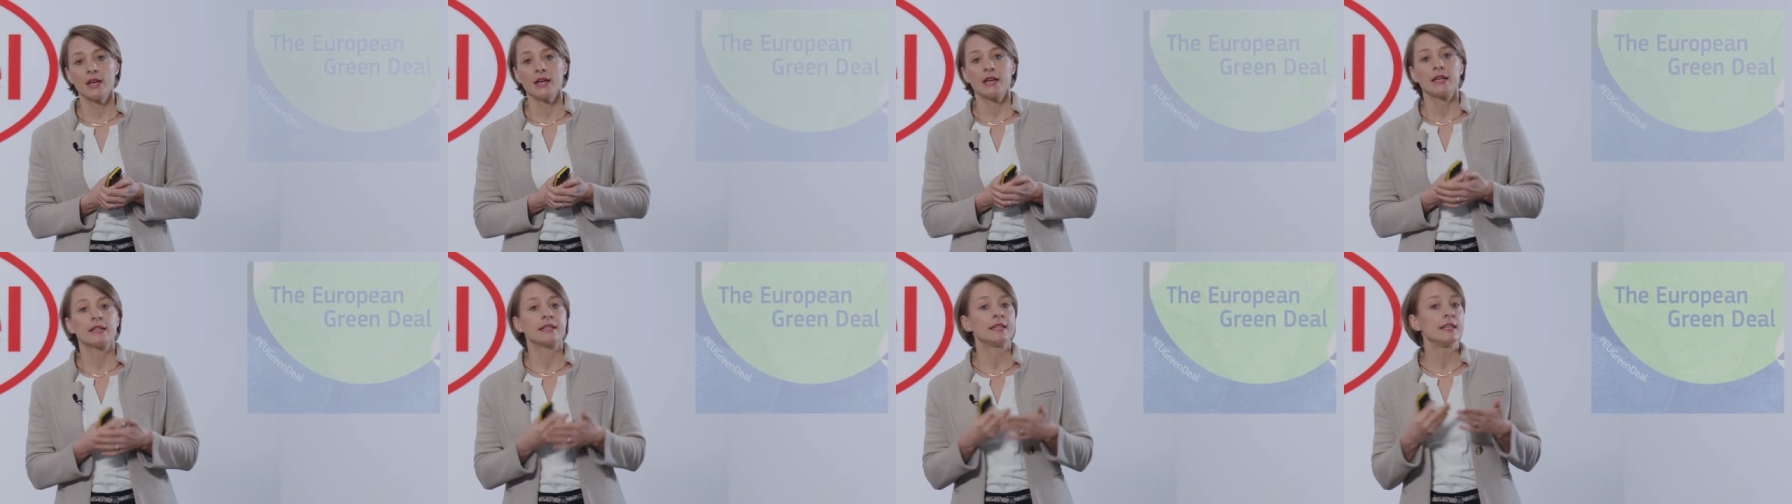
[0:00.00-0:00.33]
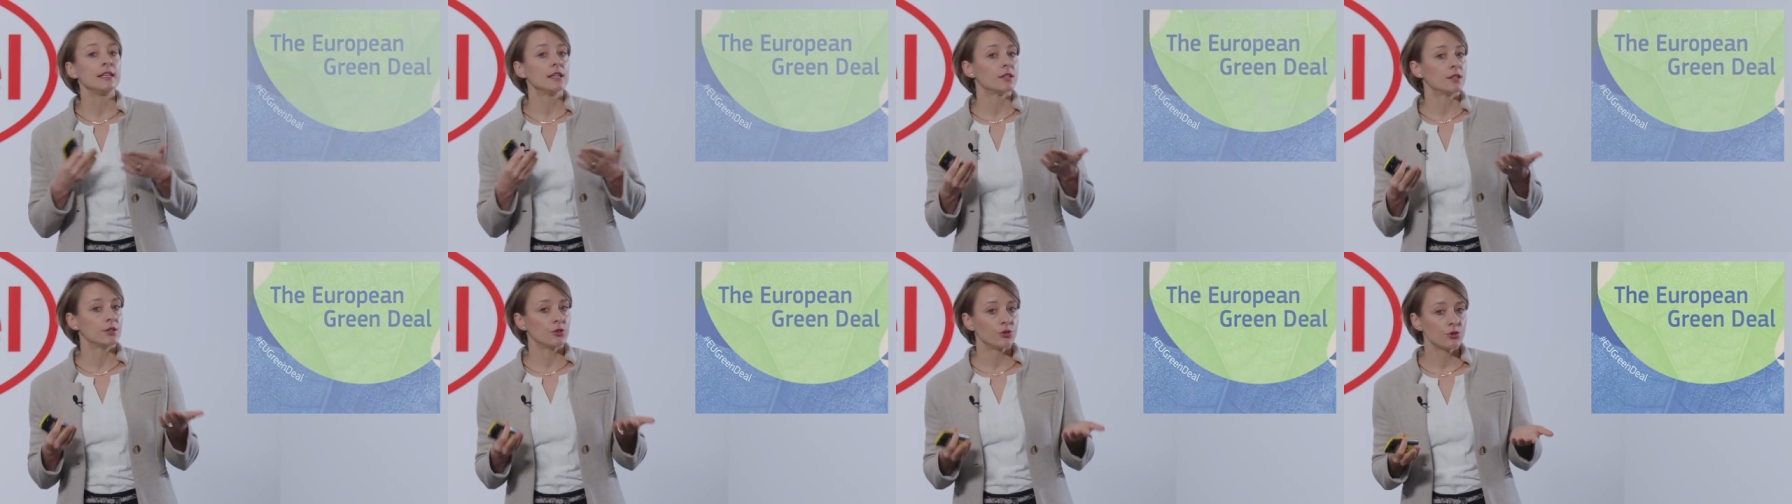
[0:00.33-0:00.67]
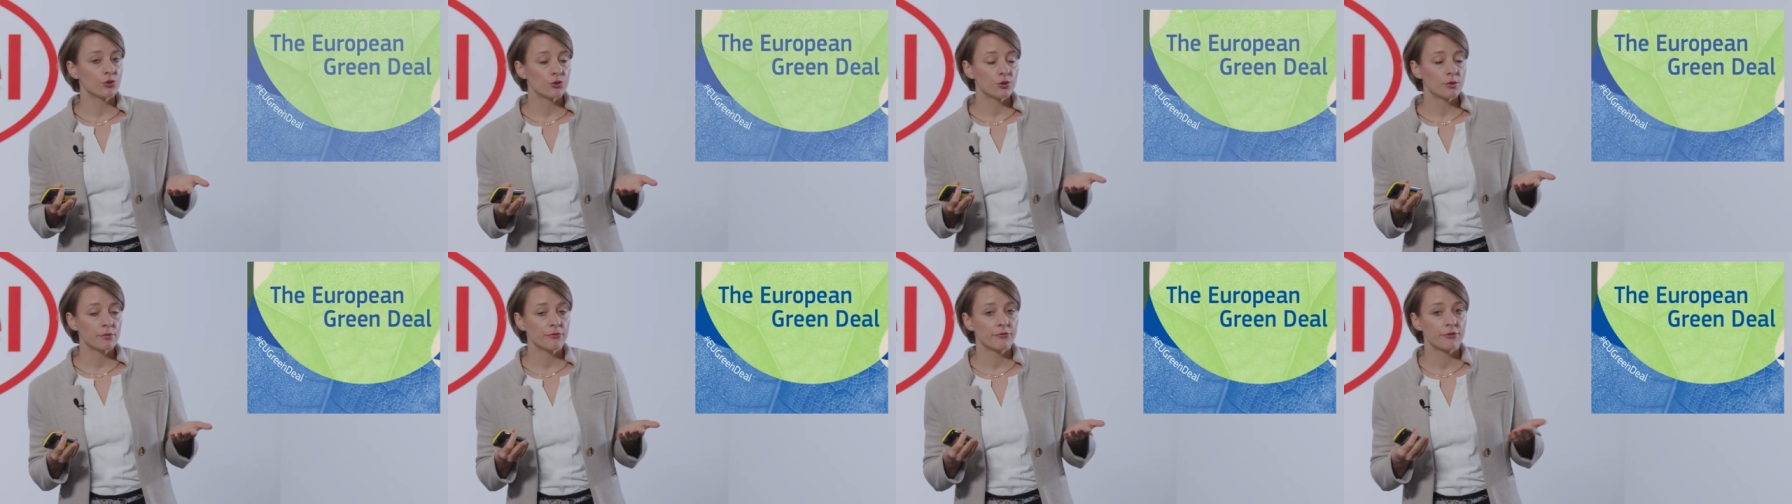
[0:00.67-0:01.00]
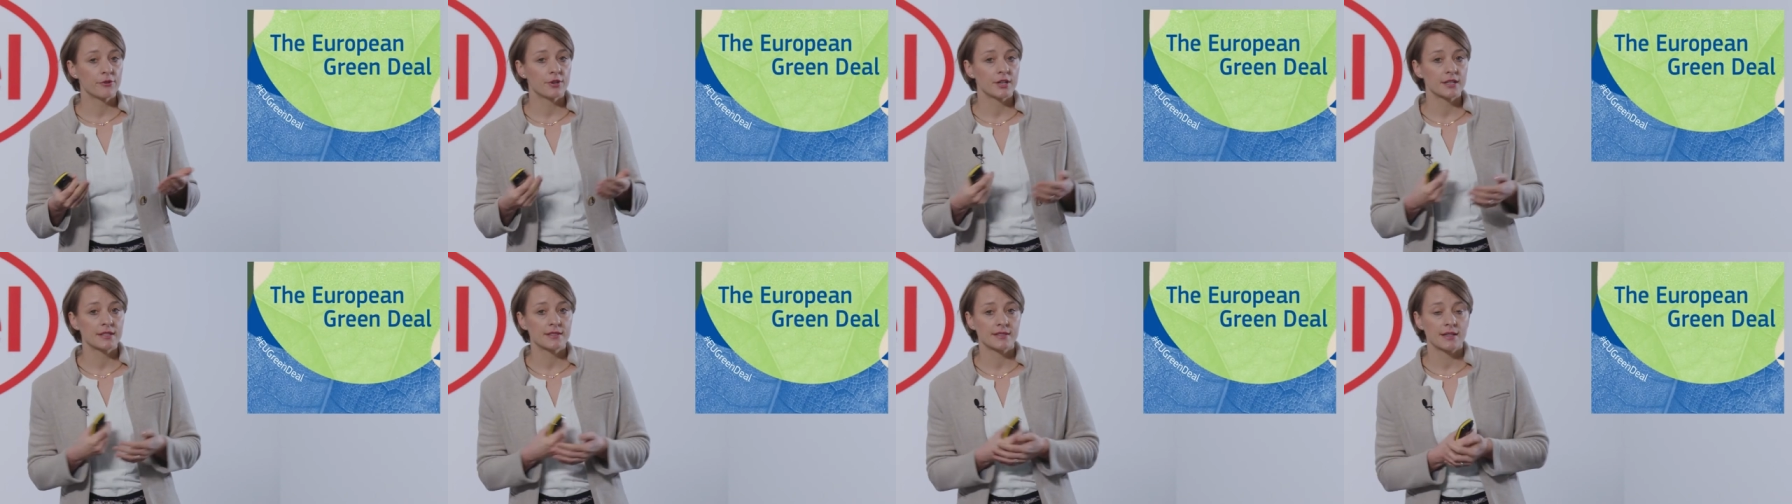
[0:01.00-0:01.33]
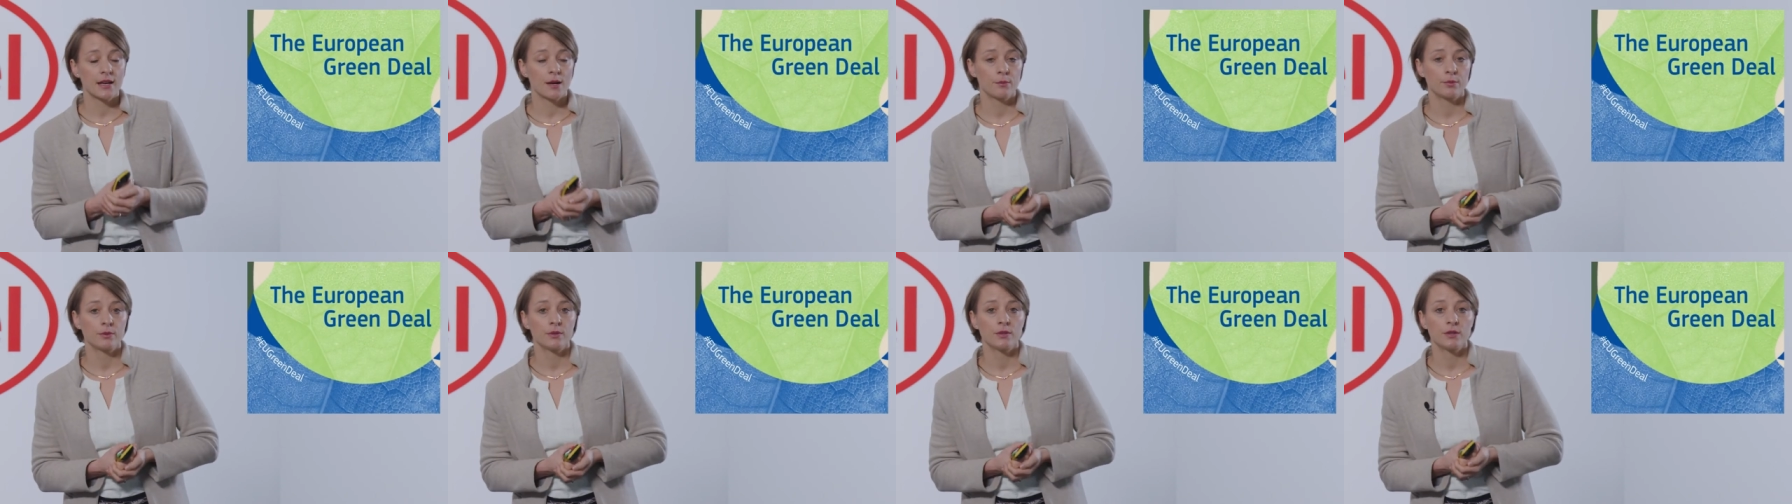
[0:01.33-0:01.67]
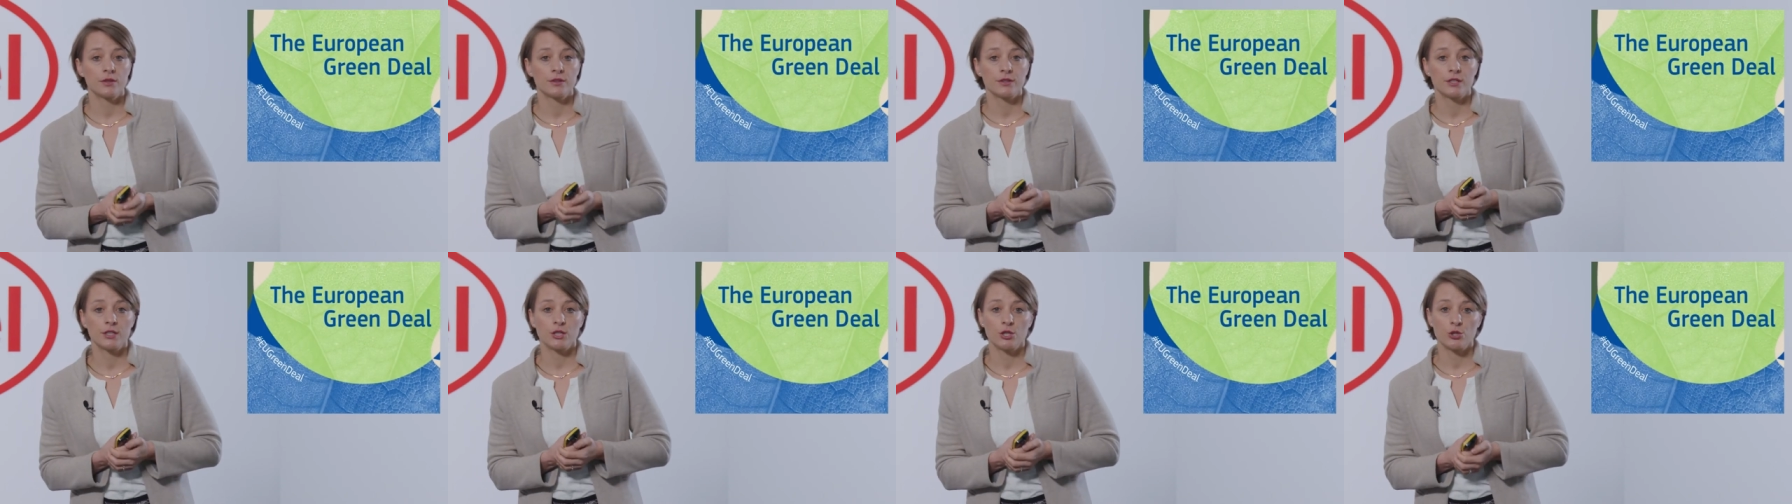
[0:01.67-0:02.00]
Here in Europe, for
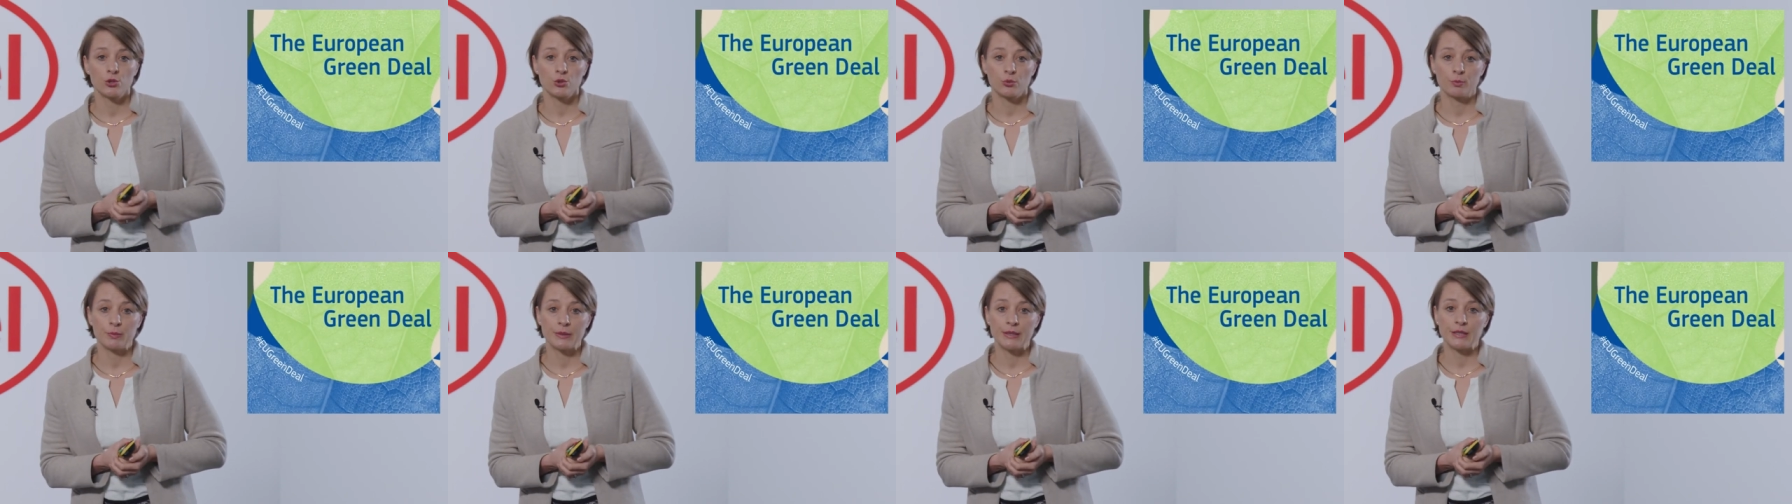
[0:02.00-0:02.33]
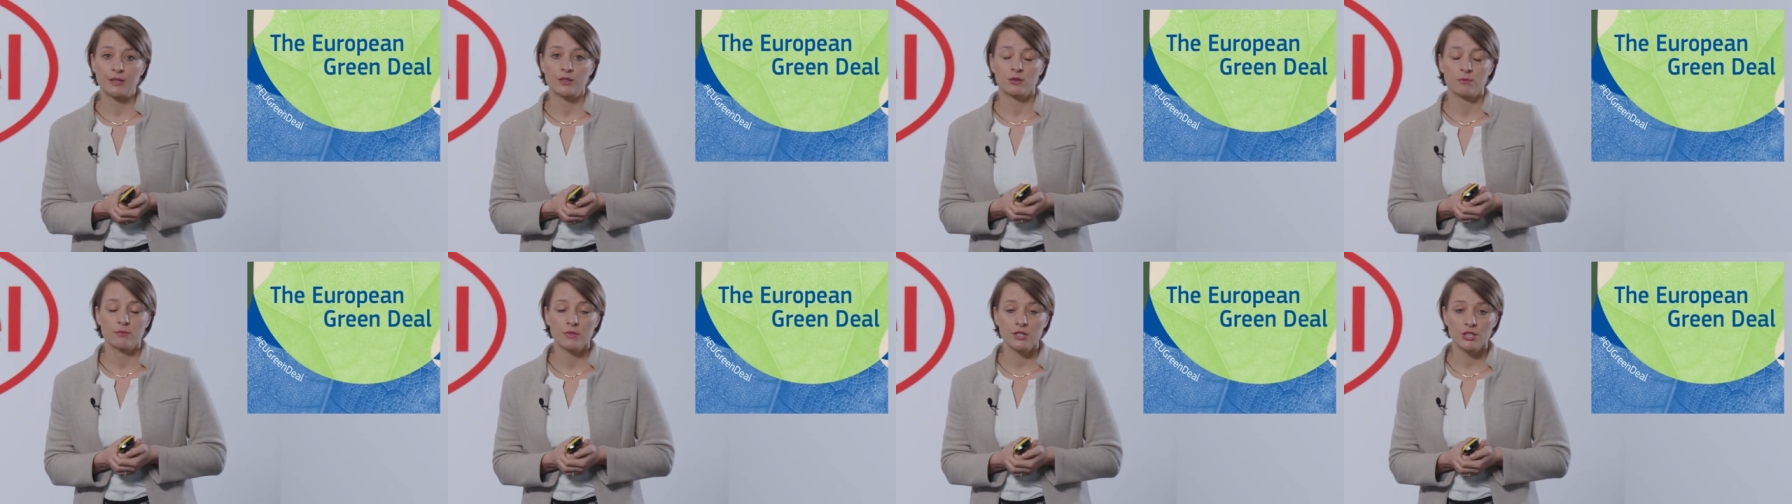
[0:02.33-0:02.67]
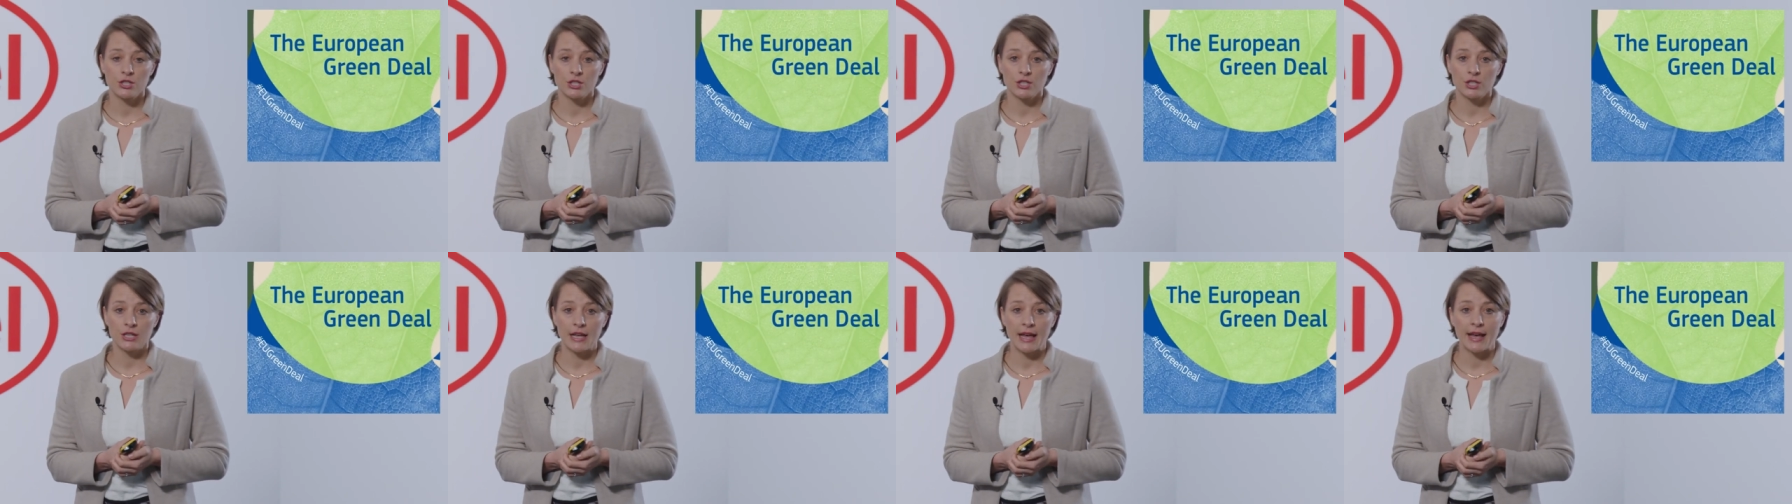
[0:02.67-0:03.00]
example, the European Commission